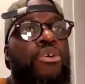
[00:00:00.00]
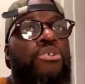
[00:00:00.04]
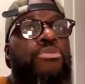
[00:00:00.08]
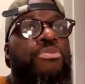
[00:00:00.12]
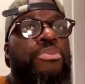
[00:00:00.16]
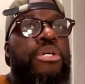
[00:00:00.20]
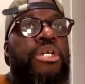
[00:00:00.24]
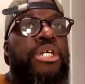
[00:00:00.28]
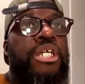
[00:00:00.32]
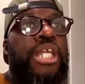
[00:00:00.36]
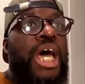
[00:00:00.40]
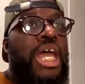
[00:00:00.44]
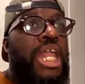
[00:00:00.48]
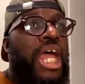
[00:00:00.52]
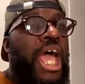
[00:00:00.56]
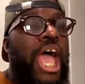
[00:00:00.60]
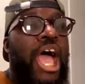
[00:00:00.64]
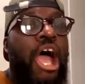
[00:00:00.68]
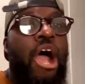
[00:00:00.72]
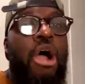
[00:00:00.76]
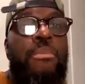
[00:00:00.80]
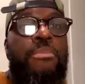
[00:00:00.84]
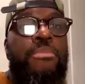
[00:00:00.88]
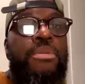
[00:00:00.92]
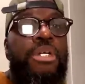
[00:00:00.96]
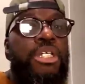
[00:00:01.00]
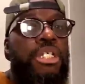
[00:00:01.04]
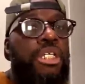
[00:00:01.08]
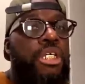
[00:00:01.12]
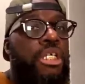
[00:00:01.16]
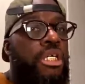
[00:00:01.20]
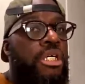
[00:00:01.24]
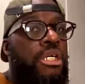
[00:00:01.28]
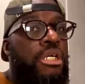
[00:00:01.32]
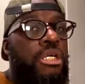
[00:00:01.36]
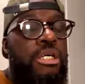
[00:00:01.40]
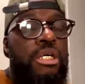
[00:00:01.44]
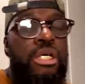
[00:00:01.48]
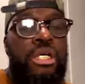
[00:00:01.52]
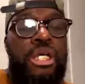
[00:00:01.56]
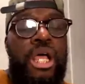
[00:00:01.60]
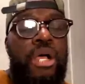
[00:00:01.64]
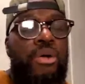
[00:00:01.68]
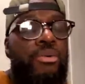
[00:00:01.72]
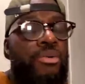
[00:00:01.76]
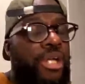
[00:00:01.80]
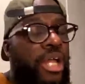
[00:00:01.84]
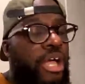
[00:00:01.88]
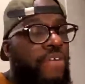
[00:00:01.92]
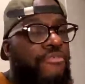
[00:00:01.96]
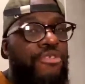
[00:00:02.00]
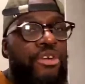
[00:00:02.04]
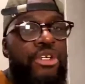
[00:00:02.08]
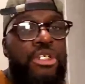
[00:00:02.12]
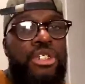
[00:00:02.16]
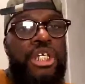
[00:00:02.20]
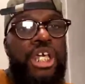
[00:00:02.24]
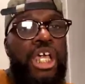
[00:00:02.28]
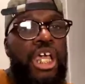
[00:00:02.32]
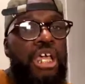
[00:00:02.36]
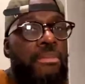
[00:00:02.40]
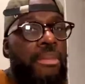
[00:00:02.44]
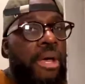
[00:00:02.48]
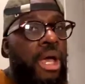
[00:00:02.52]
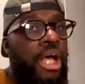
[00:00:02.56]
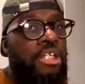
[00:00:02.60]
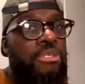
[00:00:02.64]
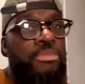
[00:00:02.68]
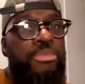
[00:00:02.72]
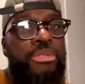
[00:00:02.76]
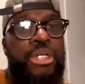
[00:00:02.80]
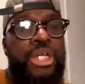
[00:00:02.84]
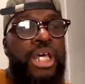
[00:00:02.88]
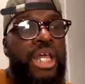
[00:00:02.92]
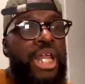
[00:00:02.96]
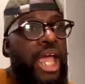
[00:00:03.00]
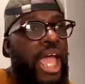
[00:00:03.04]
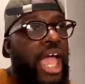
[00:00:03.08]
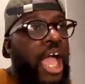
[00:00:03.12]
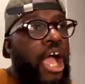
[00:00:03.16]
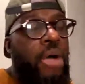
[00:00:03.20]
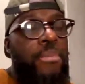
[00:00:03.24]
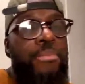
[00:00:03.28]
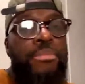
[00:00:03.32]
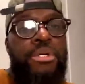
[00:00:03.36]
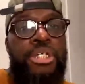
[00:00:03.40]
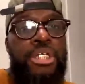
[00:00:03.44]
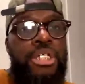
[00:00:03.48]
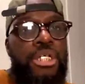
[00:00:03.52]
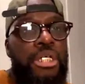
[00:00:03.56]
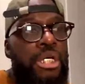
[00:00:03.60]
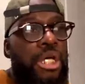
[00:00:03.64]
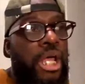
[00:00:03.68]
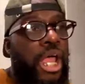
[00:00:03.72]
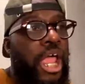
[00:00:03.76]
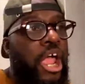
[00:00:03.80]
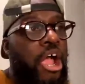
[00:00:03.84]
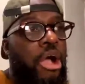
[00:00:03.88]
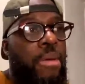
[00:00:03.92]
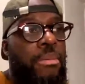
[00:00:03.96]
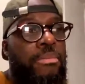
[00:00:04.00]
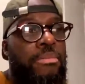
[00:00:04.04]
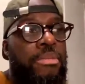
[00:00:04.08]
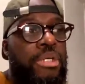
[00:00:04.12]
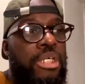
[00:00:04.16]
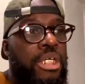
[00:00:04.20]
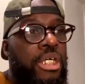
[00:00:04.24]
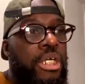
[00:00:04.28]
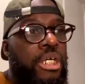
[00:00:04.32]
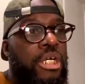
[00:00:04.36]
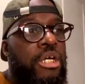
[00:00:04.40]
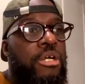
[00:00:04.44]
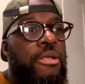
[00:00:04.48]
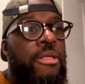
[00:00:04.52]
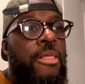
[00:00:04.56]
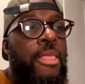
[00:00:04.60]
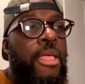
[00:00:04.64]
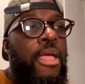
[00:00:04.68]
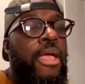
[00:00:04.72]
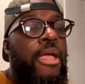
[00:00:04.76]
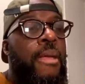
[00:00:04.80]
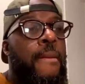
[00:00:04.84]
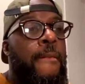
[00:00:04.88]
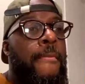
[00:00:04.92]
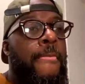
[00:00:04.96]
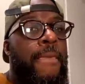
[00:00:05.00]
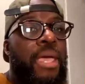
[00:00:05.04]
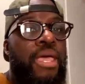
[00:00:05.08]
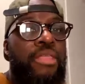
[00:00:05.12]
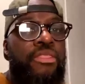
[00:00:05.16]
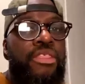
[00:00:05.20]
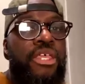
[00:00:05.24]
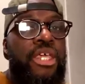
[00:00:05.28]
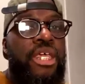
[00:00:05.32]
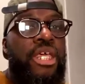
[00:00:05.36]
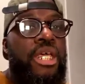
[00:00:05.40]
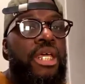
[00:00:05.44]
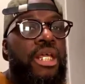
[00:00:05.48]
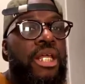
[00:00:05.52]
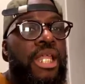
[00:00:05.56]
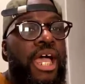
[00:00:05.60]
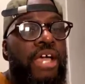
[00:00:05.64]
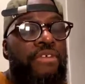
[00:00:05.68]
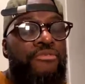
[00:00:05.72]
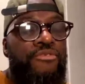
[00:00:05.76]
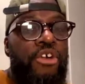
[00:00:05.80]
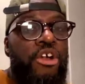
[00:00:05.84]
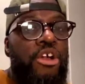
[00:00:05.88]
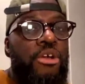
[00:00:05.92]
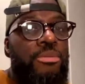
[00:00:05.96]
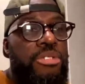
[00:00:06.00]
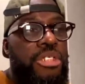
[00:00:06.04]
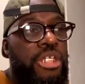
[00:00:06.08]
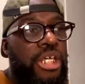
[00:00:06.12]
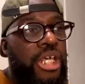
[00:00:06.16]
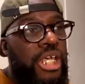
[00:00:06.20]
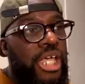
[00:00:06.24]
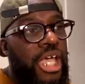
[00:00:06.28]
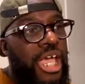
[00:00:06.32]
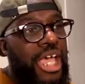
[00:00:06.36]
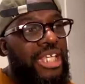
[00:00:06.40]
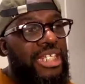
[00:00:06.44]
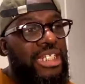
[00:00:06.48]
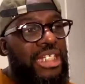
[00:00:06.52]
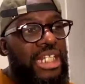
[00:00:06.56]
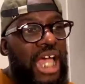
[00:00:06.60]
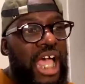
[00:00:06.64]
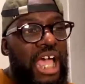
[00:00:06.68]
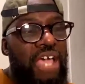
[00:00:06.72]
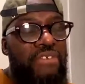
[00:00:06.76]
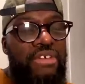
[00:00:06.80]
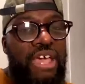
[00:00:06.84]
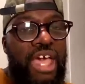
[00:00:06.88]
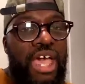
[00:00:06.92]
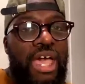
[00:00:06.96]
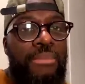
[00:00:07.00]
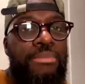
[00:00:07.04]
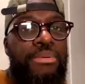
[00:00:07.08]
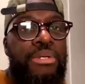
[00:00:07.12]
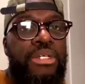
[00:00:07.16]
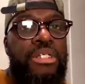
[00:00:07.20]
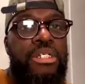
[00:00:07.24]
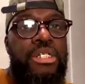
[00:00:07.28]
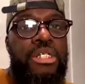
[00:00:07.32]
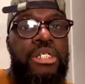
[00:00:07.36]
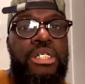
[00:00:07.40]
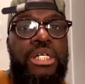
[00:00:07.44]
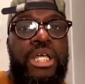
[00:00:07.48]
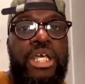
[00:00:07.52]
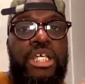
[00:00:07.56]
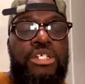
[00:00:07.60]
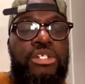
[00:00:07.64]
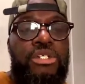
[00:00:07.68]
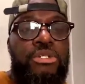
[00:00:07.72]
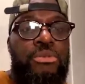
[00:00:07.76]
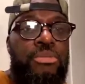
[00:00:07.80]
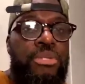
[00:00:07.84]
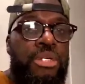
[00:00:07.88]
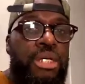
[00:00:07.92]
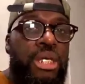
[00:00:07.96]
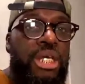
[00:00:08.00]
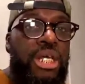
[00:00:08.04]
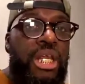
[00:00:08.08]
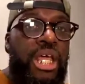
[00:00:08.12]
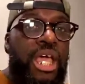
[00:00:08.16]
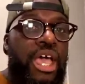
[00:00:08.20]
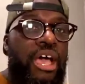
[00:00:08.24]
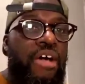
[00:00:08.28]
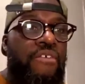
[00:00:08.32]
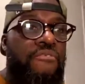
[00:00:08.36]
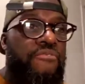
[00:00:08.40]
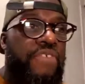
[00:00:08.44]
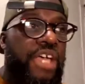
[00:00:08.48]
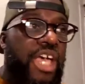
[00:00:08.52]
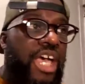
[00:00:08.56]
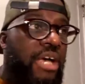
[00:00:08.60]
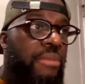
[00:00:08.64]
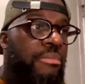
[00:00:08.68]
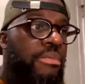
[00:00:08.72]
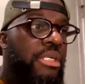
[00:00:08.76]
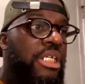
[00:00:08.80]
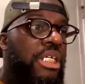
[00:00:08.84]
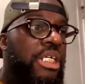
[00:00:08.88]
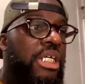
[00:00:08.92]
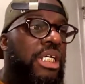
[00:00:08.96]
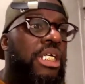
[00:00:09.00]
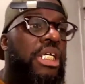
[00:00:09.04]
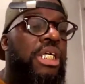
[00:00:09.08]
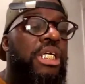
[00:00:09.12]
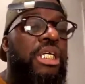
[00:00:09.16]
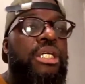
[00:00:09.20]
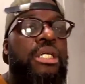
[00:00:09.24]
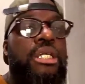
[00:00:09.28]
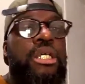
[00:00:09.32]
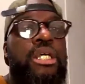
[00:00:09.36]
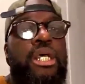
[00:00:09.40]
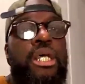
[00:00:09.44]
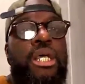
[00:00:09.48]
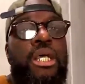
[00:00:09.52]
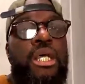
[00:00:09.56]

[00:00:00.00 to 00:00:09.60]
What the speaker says: was putting out an album a year. When I first came out, I was putting out an album a year. And then, like Verb said, as life happens and as you begin to have family and